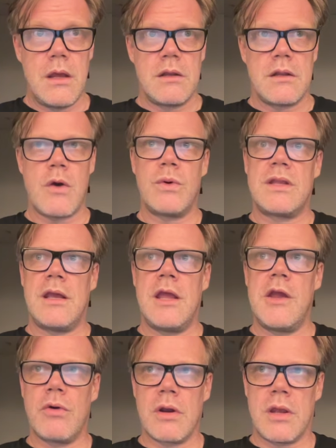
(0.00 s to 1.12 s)
Now with the
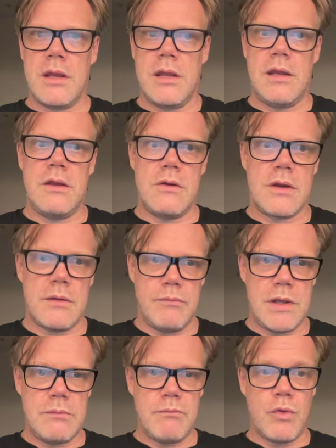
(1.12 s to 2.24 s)
hierarchy you can be
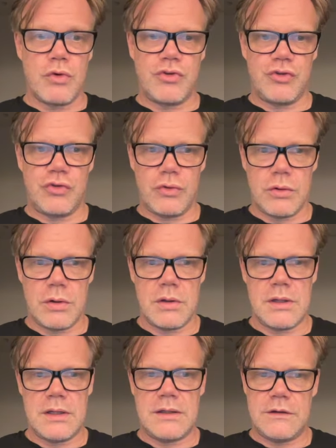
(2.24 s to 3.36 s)
more sure
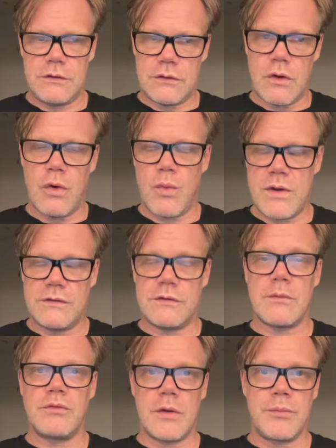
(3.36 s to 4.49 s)
that this always
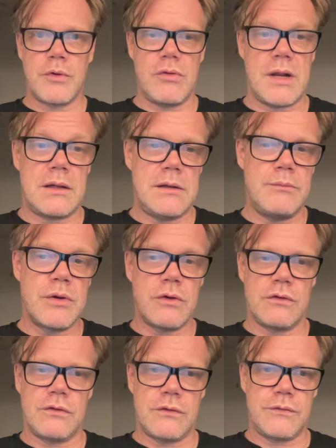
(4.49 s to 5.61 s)
sums up correctly
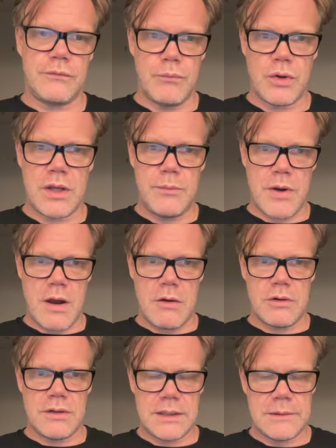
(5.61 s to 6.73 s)
because of bookkeeper
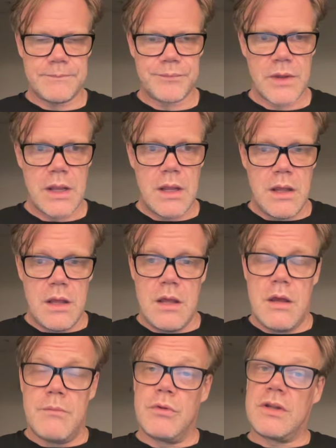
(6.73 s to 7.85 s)
auditing.
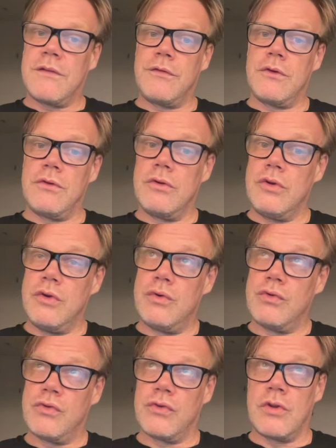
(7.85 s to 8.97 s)
But if you
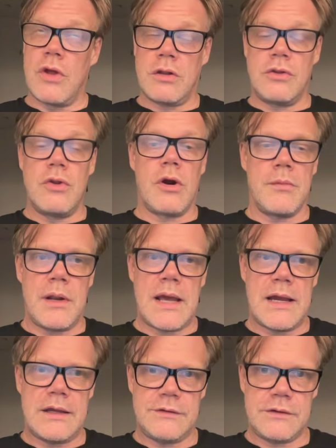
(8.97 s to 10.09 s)
use not
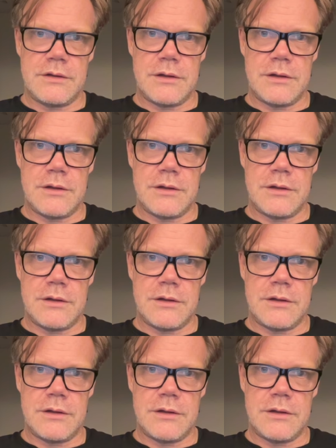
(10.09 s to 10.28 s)
normalized